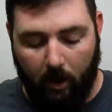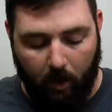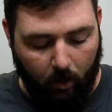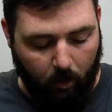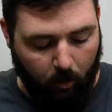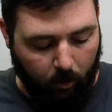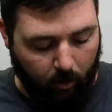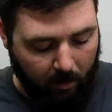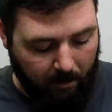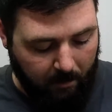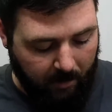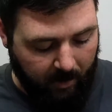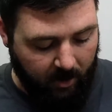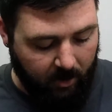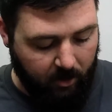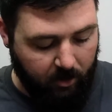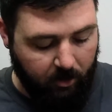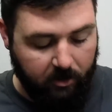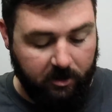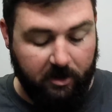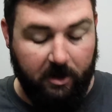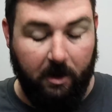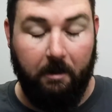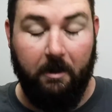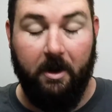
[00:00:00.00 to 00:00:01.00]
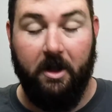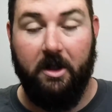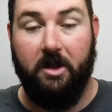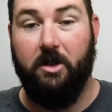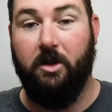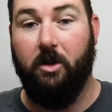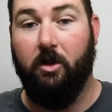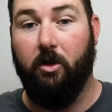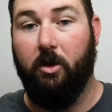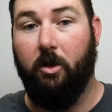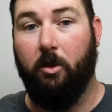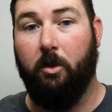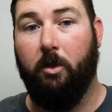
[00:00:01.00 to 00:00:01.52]
what I'm going to do is I'm going to
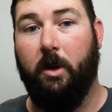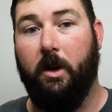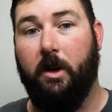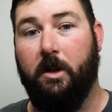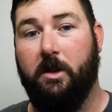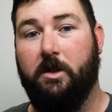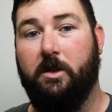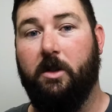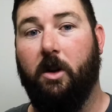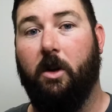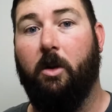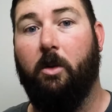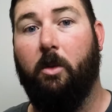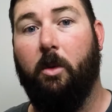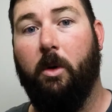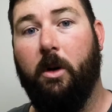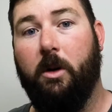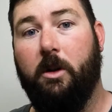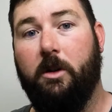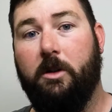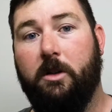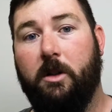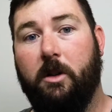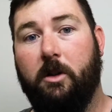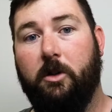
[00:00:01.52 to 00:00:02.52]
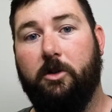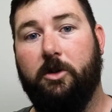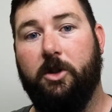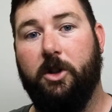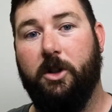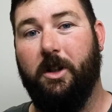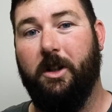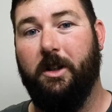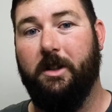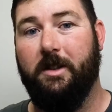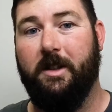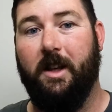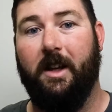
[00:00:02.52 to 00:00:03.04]
soak them in a saltwater solution,
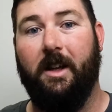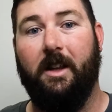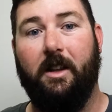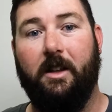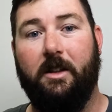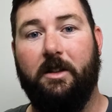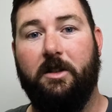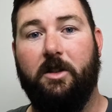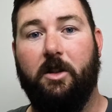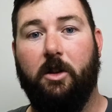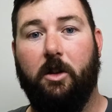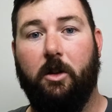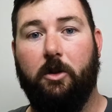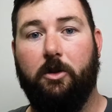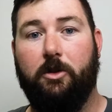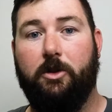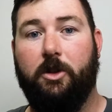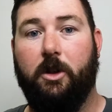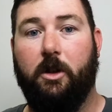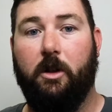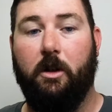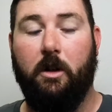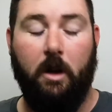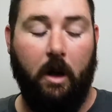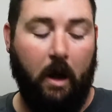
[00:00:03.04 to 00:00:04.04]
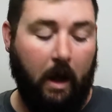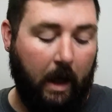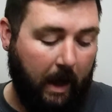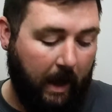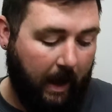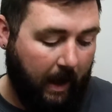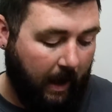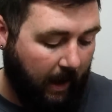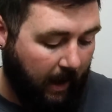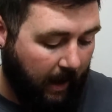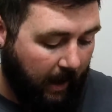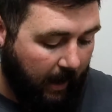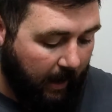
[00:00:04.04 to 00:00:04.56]
a saline solution.
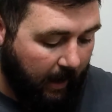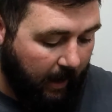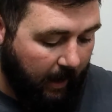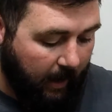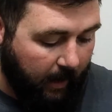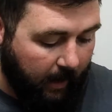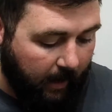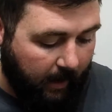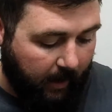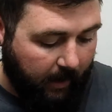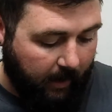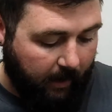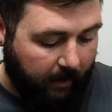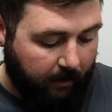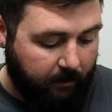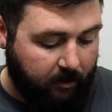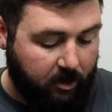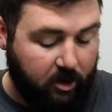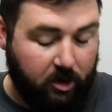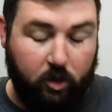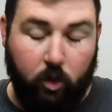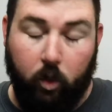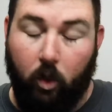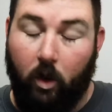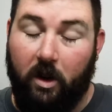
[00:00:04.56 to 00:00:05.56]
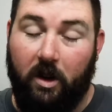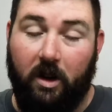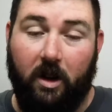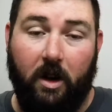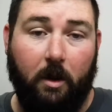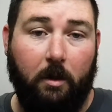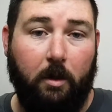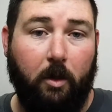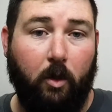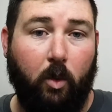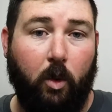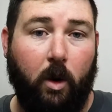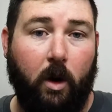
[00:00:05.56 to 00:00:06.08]
Just 1
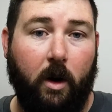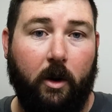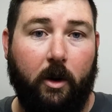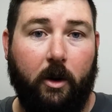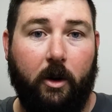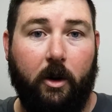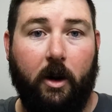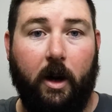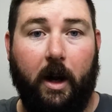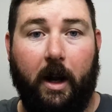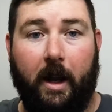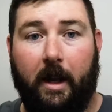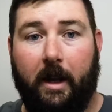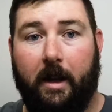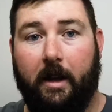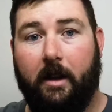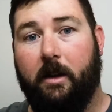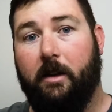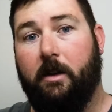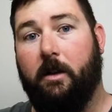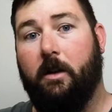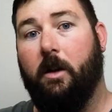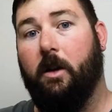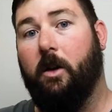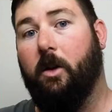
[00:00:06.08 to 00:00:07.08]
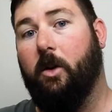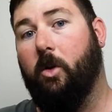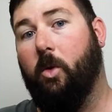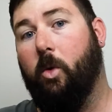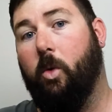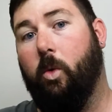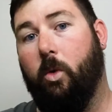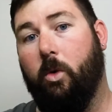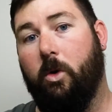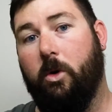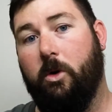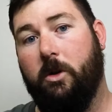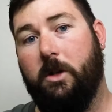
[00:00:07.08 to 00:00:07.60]
cup of water and a
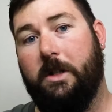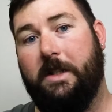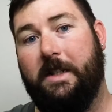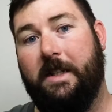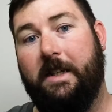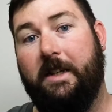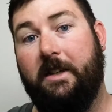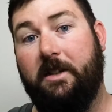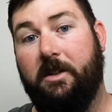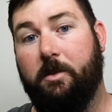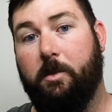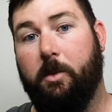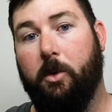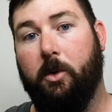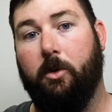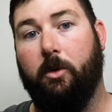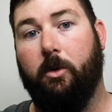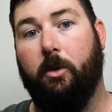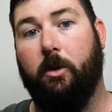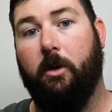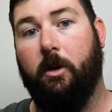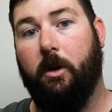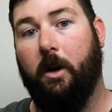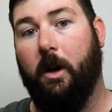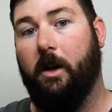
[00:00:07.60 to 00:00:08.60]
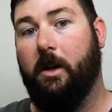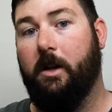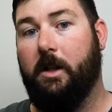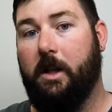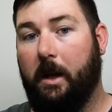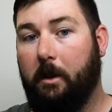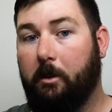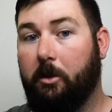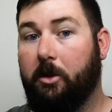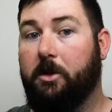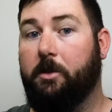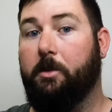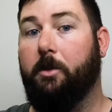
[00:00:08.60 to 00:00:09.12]
1/4 teaspoon, not a
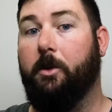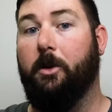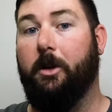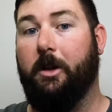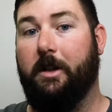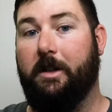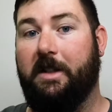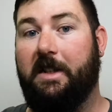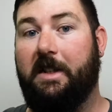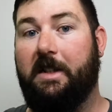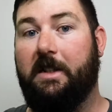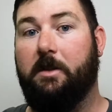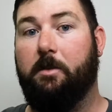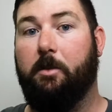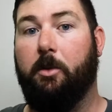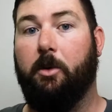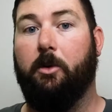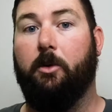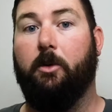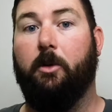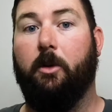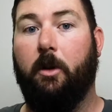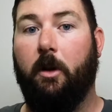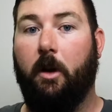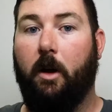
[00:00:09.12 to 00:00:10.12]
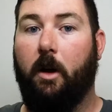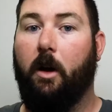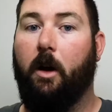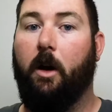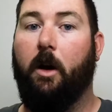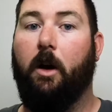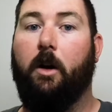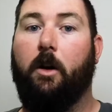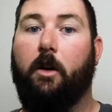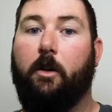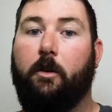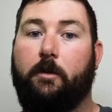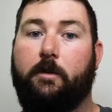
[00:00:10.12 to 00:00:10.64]
tablespoon, a teaspoon
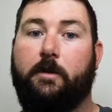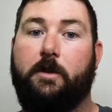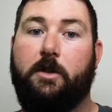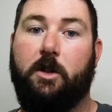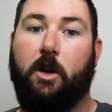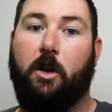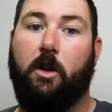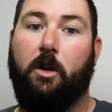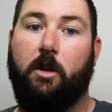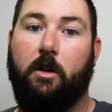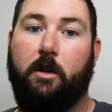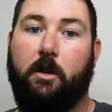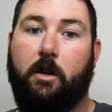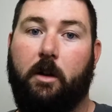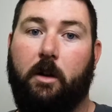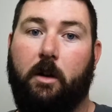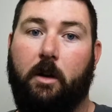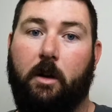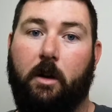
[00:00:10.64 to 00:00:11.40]
of salt.